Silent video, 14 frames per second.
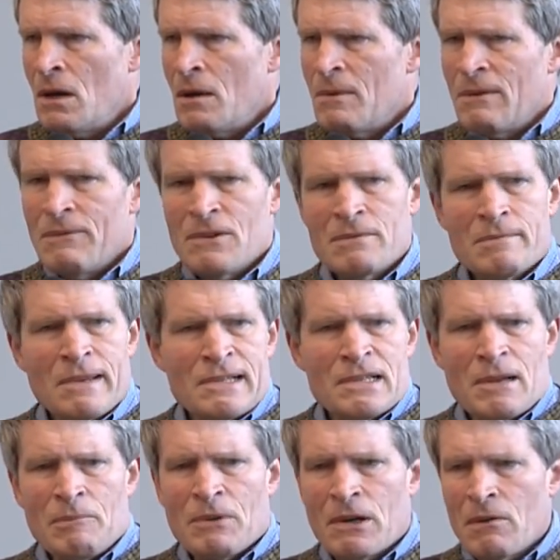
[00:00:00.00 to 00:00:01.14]
I mean, if you did
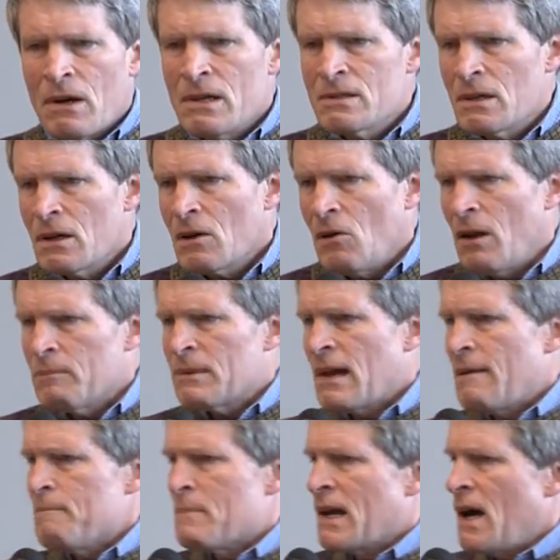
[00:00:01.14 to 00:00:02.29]
something crazy, they call up the
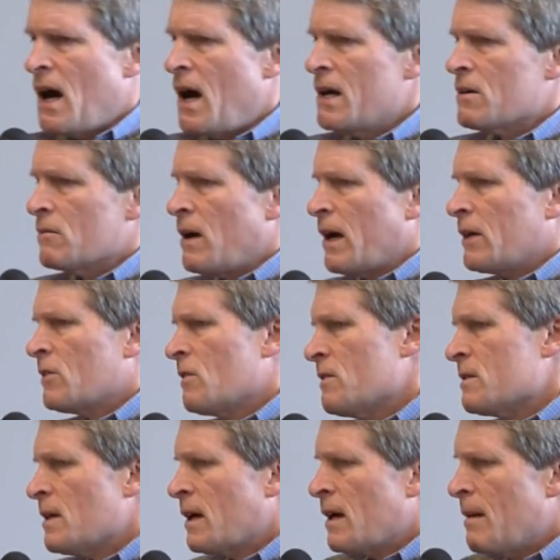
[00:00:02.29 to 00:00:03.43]
FBI director and
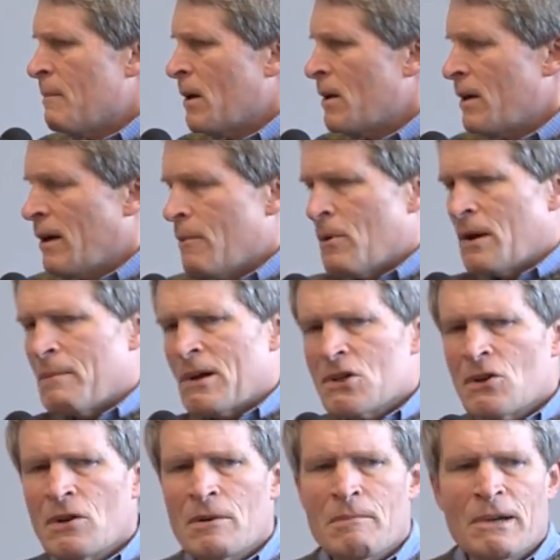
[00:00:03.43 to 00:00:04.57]
say, "Come on, you know, I want to make
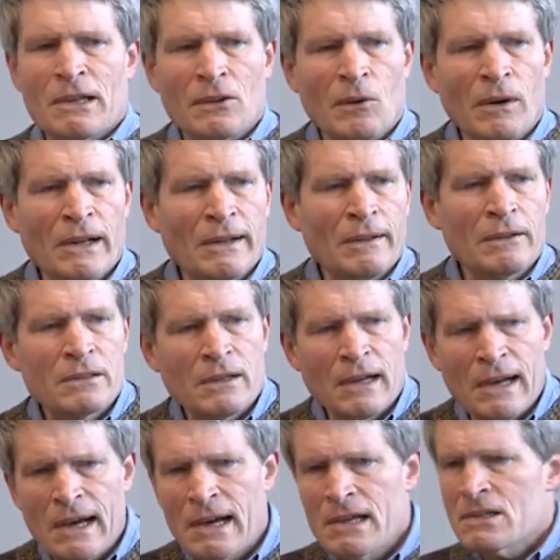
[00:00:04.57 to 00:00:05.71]
sure you're being loyal to
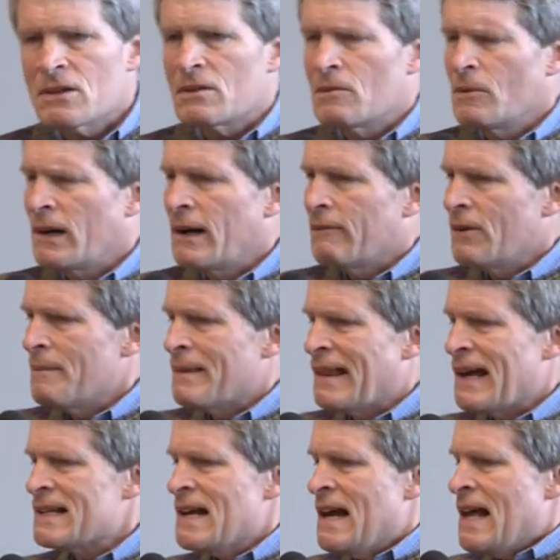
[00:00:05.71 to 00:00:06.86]
us or whatever." I mean,
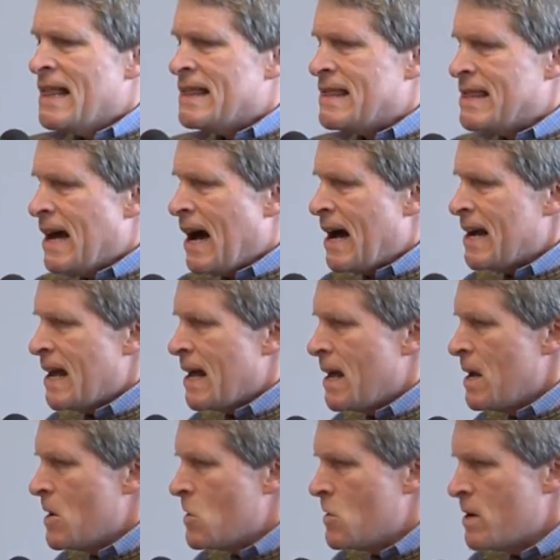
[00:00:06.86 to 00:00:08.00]
that's not
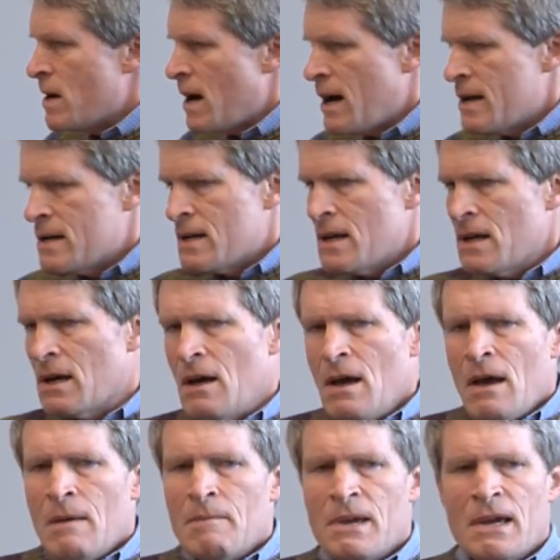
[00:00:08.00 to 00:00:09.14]
a good idea
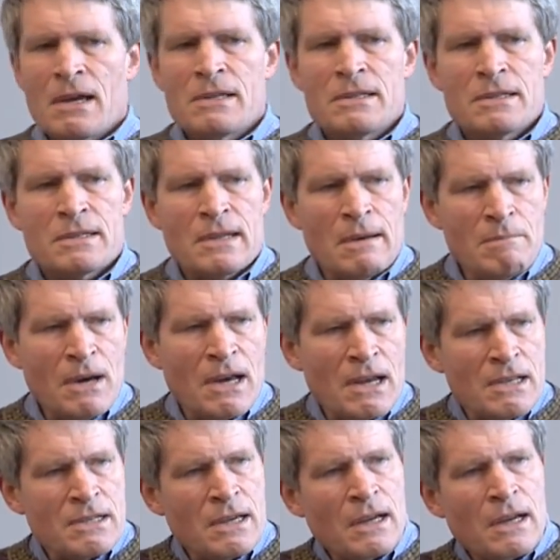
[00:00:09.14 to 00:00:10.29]
because
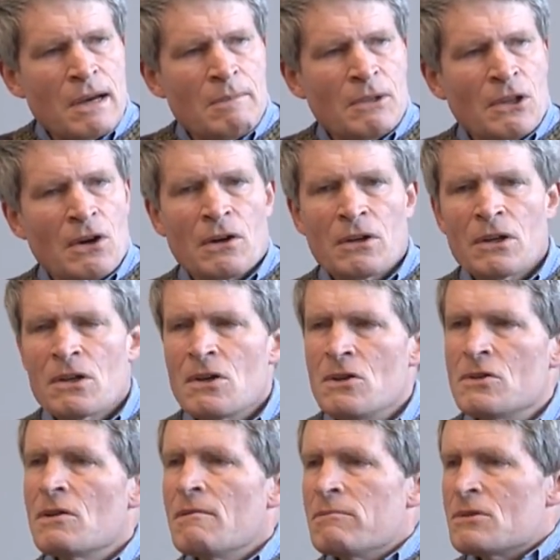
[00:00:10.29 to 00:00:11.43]
somebody's going to come along and
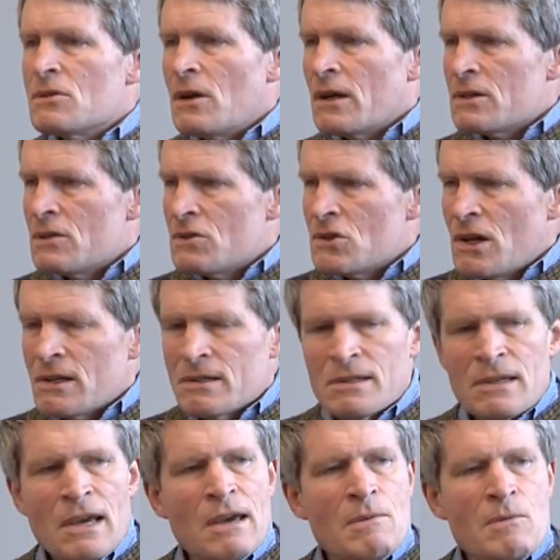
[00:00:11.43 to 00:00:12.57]
accuse you of obstruction of
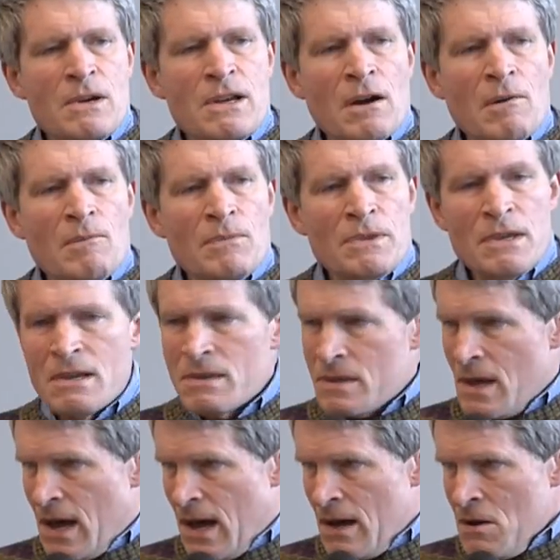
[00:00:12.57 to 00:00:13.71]
justice, and we don't need
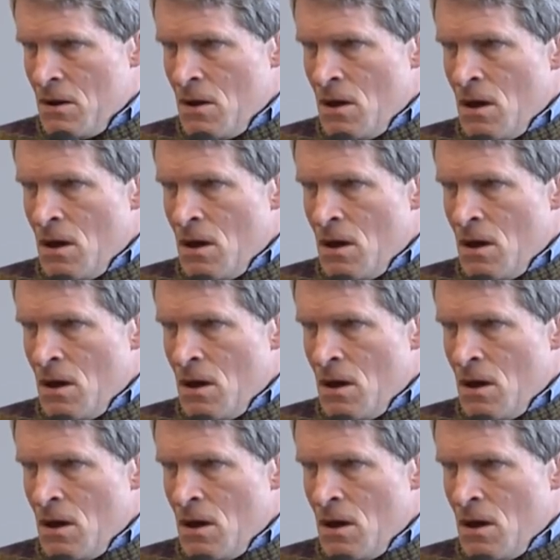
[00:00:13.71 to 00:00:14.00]
that.